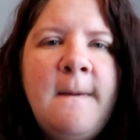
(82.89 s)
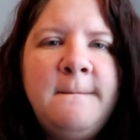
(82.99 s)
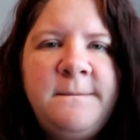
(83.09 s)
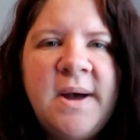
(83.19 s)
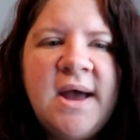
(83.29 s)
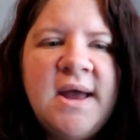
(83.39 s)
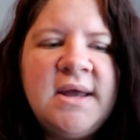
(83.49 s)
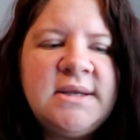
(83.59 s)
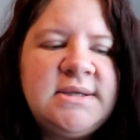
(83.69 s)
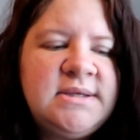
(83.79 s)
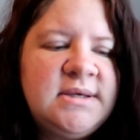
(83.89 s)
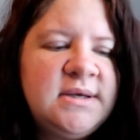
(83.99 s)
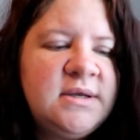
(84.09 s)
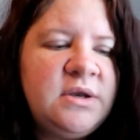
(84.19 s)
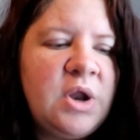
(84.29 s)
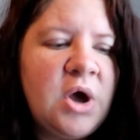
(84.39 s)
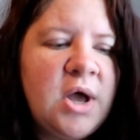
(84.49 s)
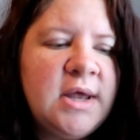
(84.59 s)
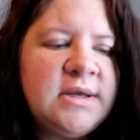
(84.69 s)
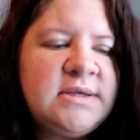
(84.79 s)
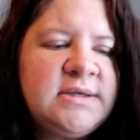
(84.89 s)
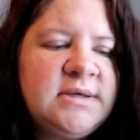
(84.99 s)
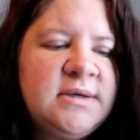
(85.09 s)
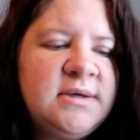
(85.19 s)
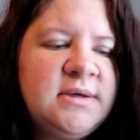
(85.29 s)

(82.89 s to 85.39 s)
but not